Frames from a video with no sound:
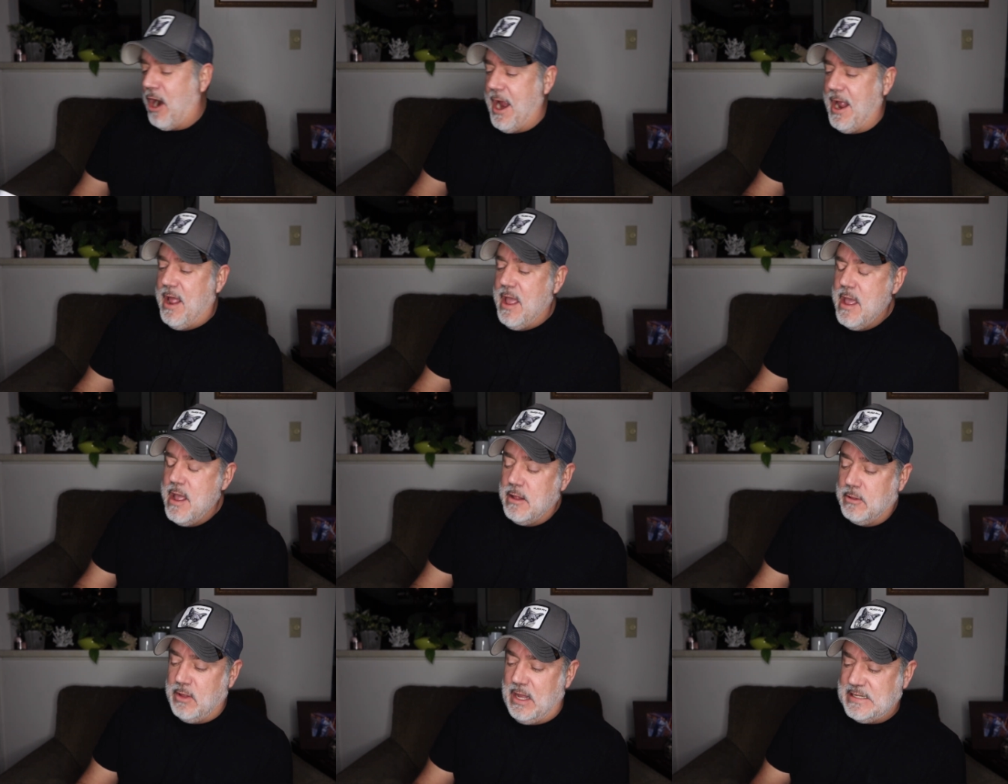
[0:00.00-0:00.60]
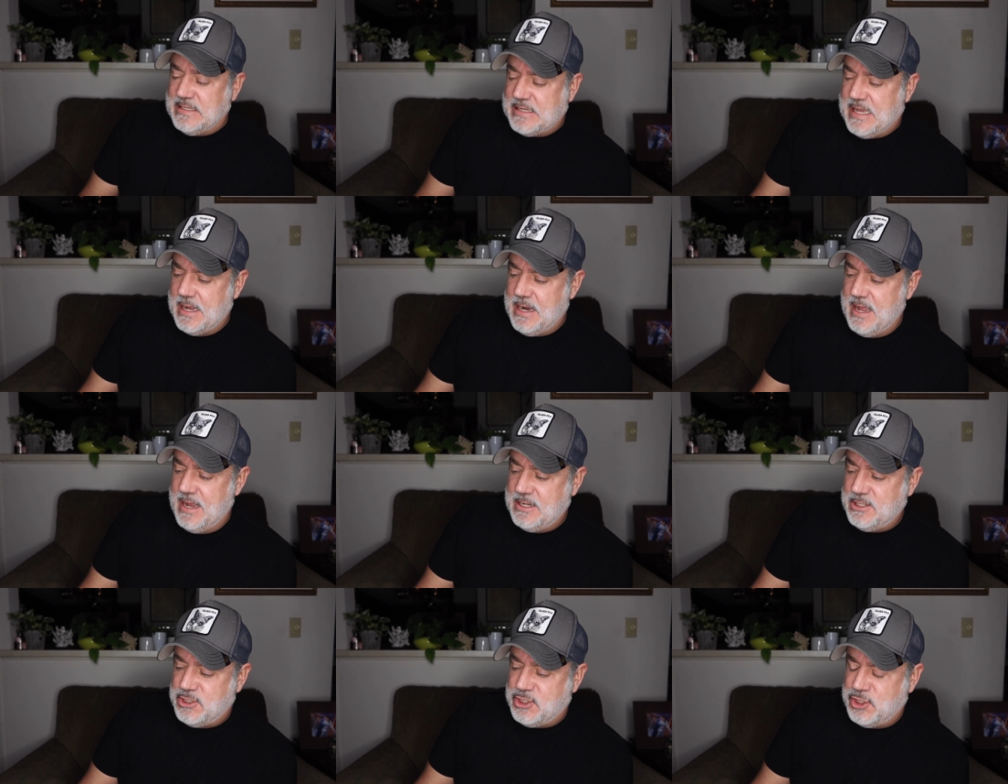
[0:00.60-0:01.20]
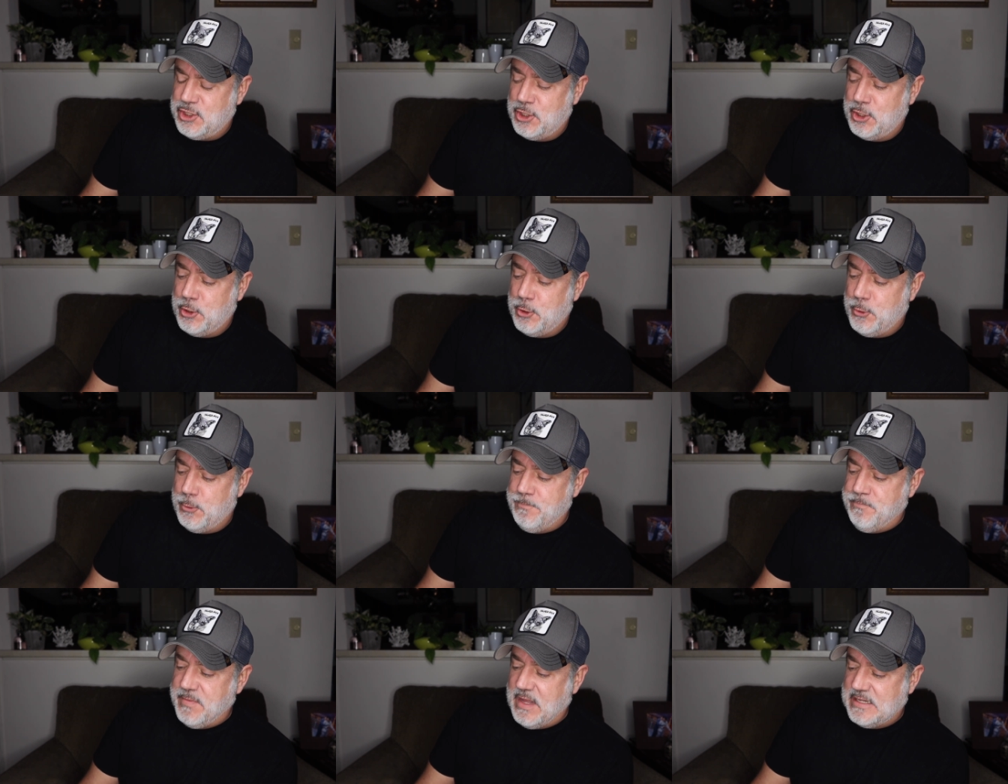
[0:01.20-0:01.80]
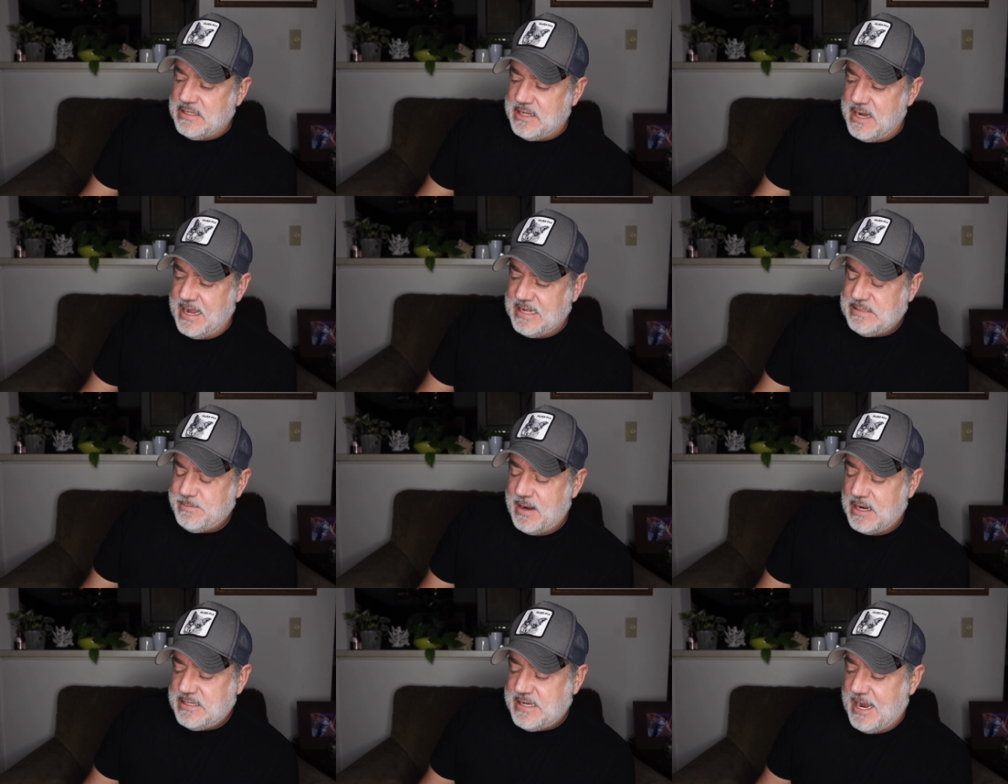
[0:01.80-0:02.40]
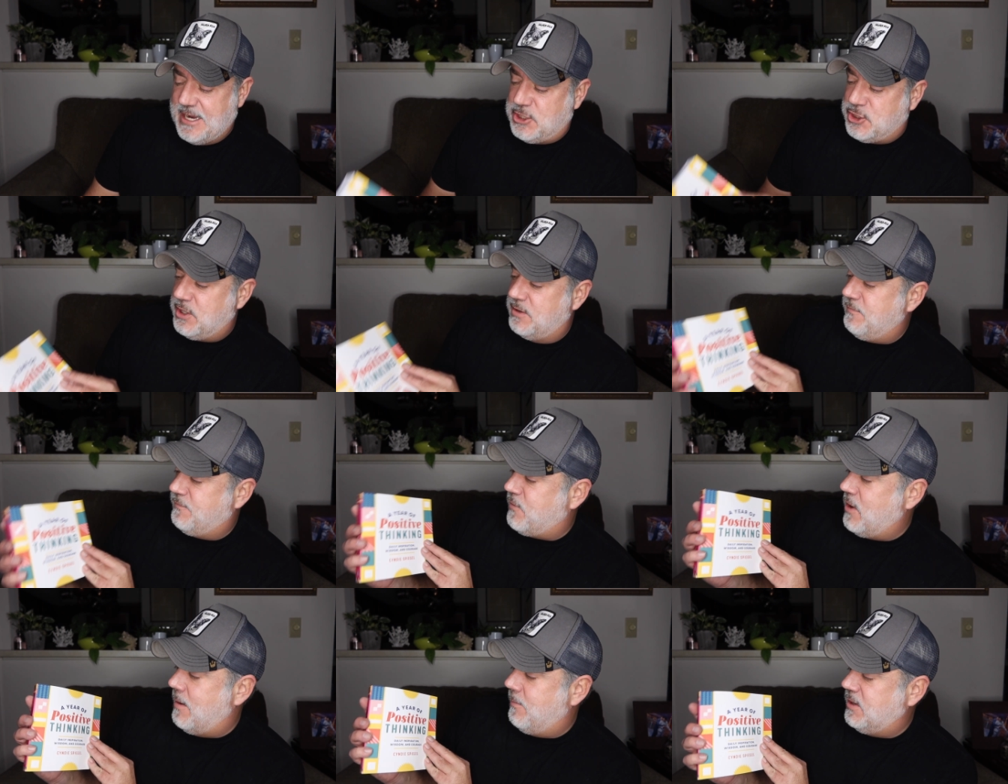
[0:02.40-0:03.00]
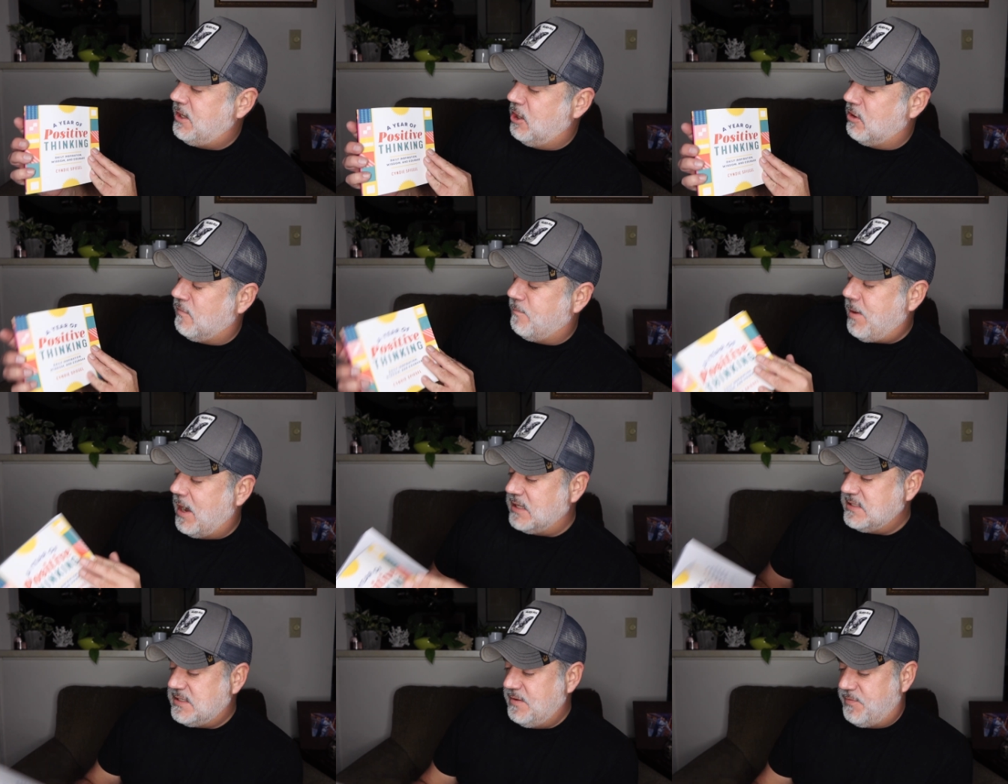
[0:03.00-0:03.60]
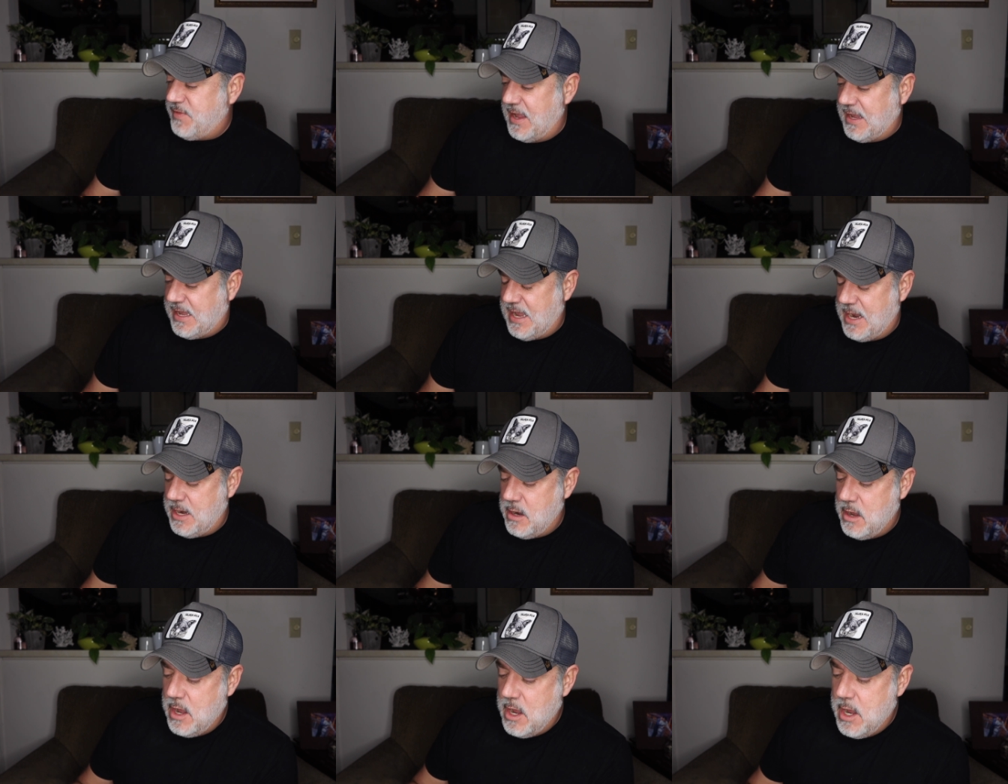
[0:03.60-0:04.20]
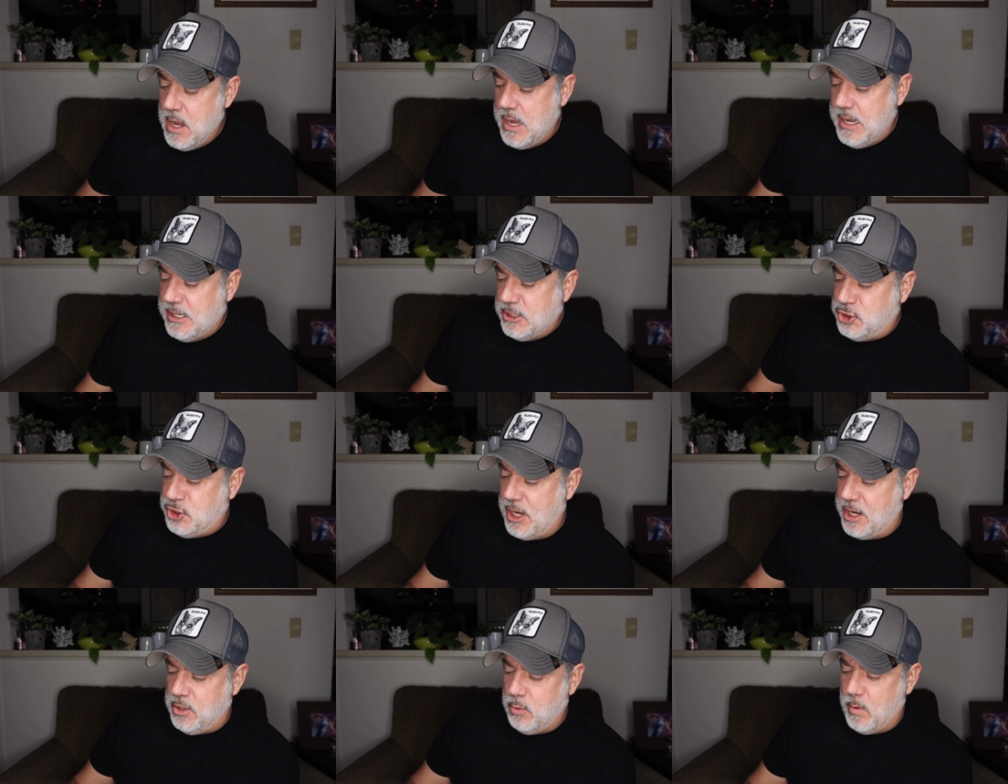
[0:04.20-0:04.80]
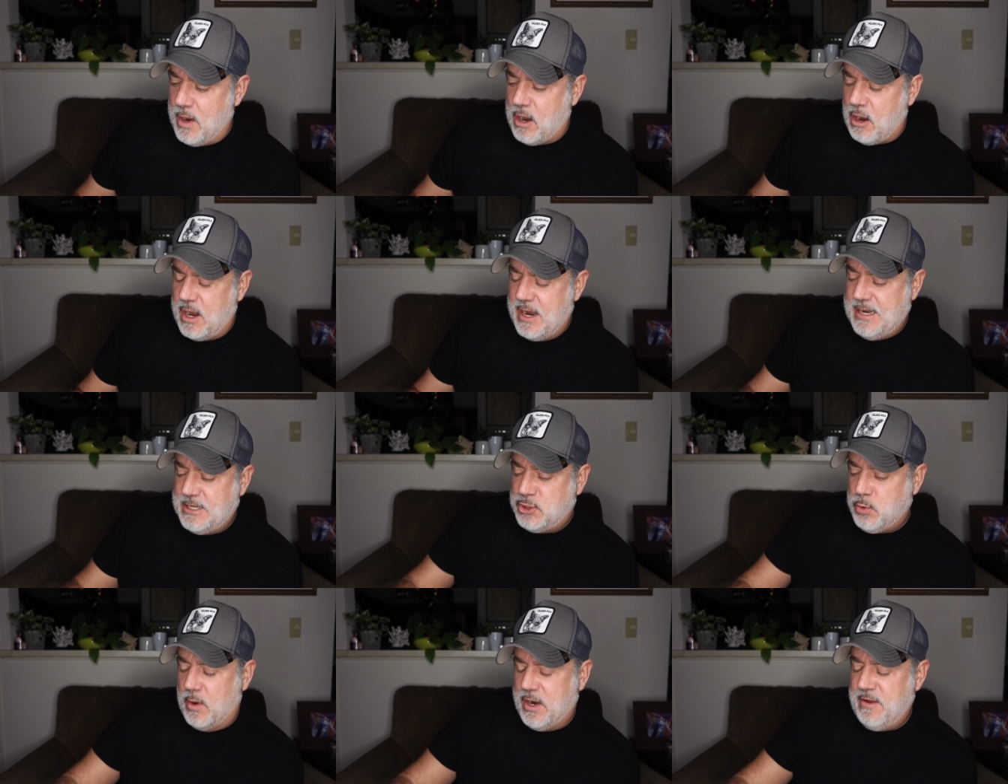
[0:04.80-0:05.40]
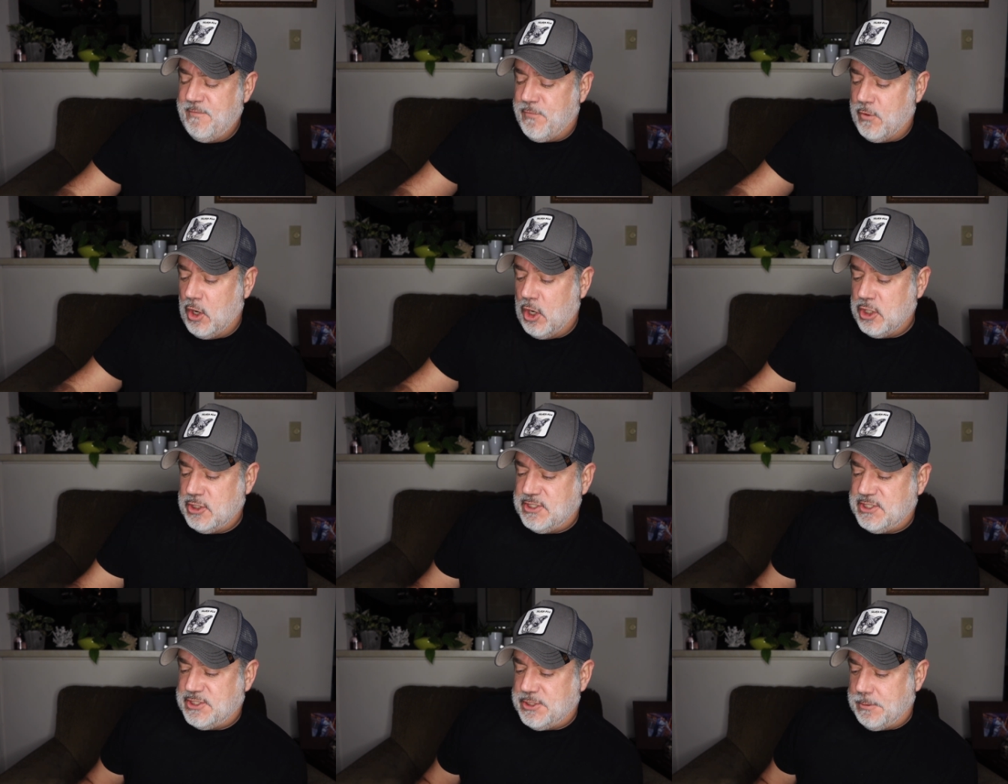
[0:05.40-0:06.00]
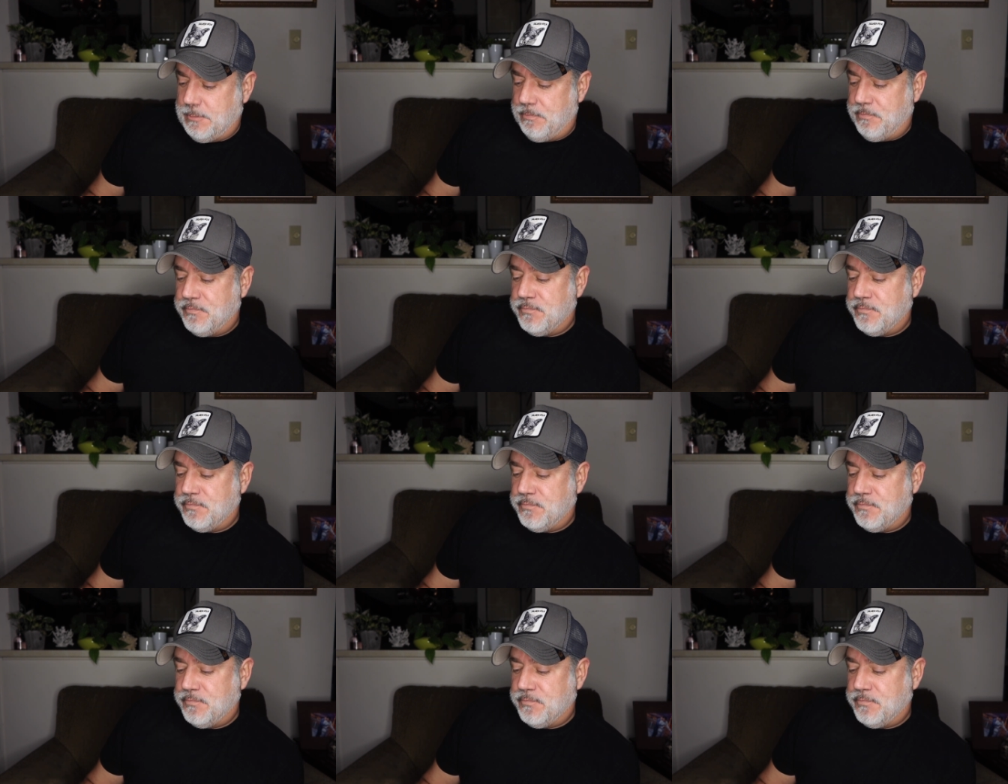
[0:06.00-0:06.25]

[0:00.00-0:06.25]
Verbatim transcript: right, let's get into today's meditation from A Year of Positive Thinking. January twenty-first.